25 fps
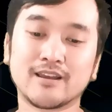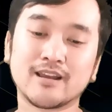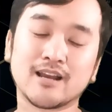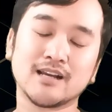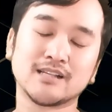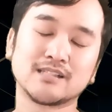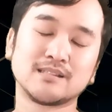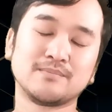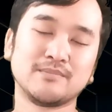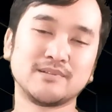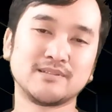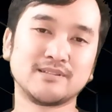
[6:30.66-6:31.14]
The
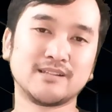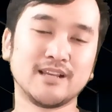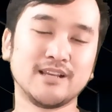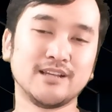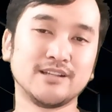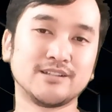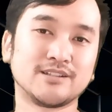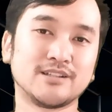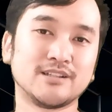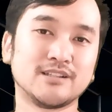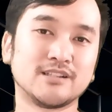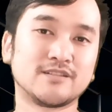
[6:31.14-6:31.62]

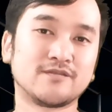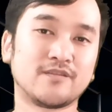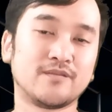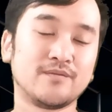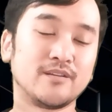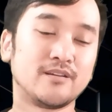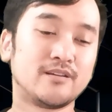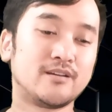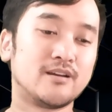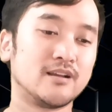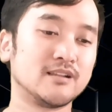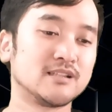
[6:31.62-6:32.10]
customizations
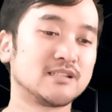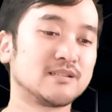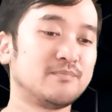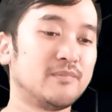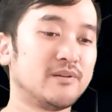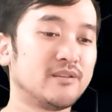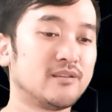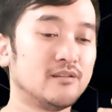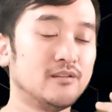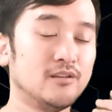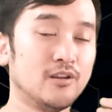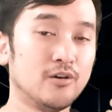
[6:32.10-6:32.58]
from the
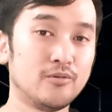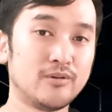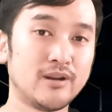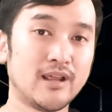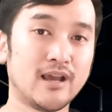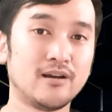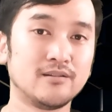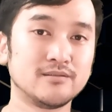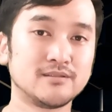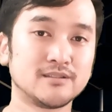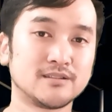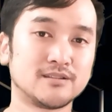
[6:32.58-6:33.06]
gunsmith, the
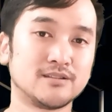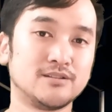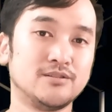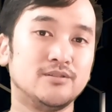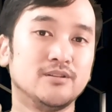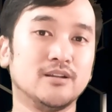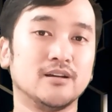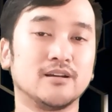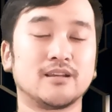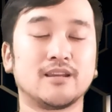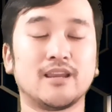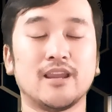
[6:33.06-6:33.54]
loadouts,
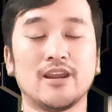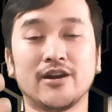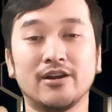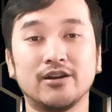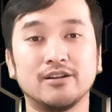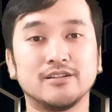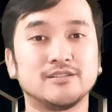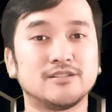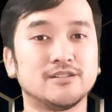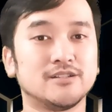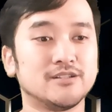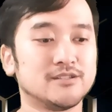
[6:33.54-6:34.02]
to the
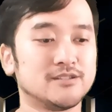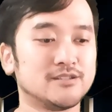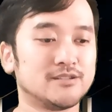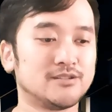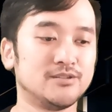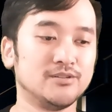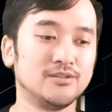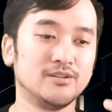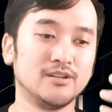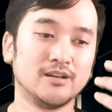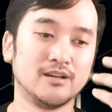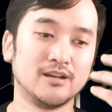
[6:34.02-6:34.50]
characters,
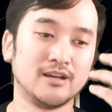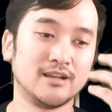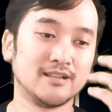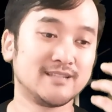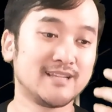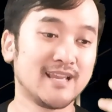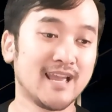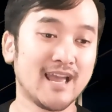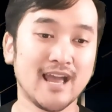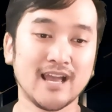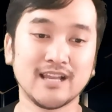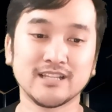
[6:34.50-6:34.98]
to the
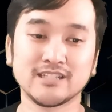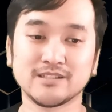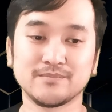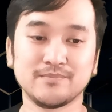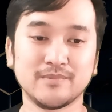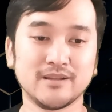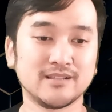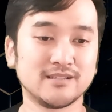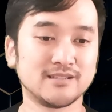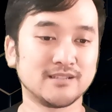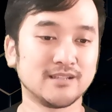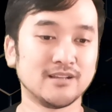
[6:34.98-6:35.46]

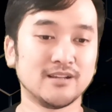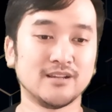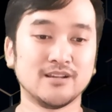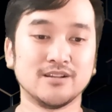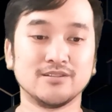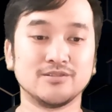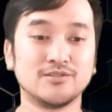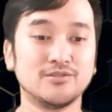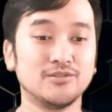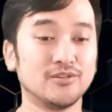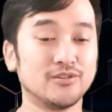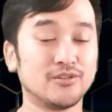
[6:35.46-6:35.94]
attachments,
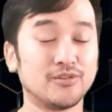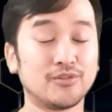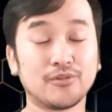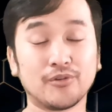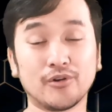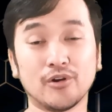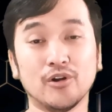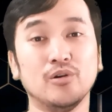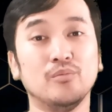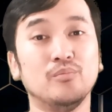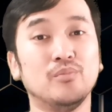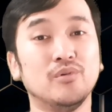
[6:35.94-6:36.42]
to the
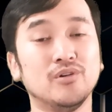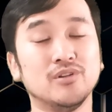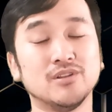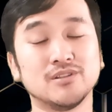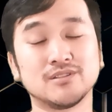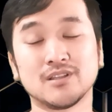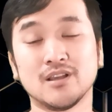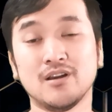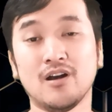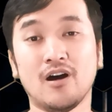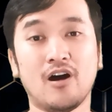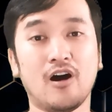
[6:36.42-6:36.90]

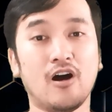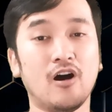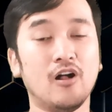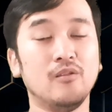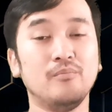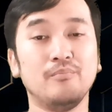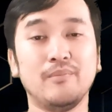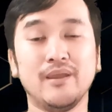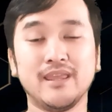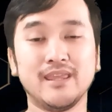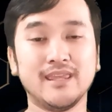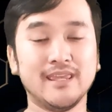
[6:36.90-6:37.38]
throwables,
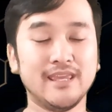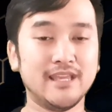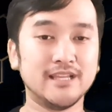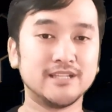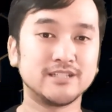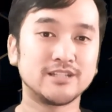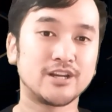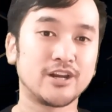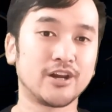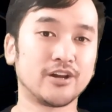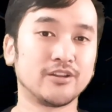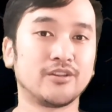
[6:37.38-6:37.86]
all make
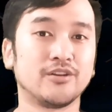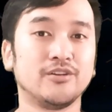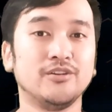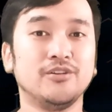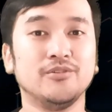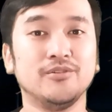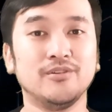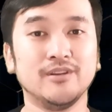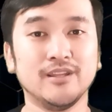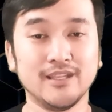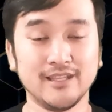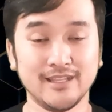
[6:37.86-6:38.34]
each character
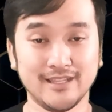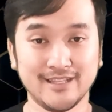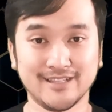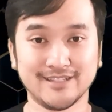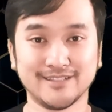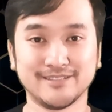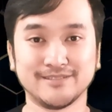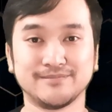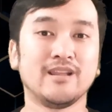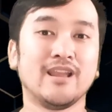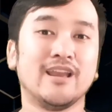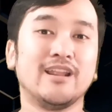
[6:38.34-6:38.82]

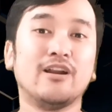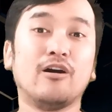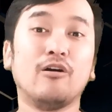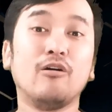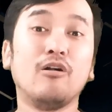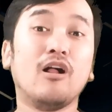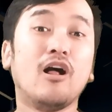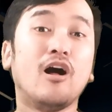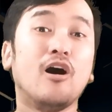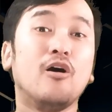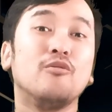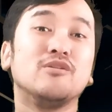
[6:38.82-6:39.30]
unique. And
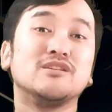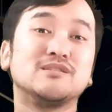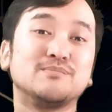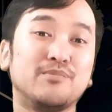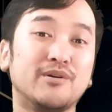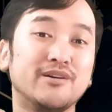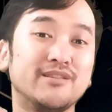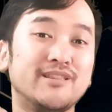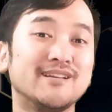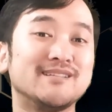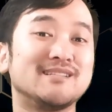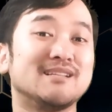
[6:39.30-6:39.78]
I'll always
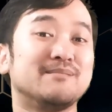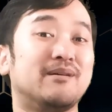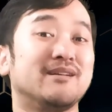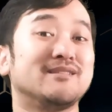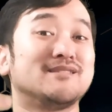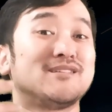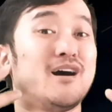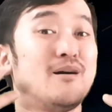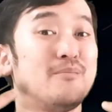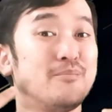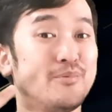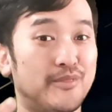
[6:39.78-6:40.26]
put this in
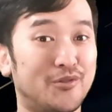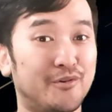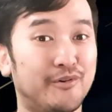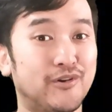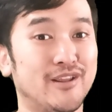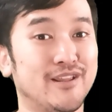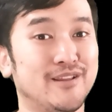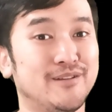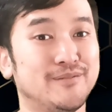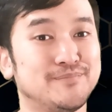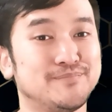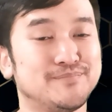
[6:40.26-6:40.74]
my top
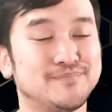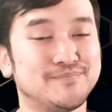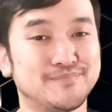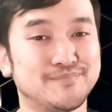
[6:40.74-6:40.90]
3.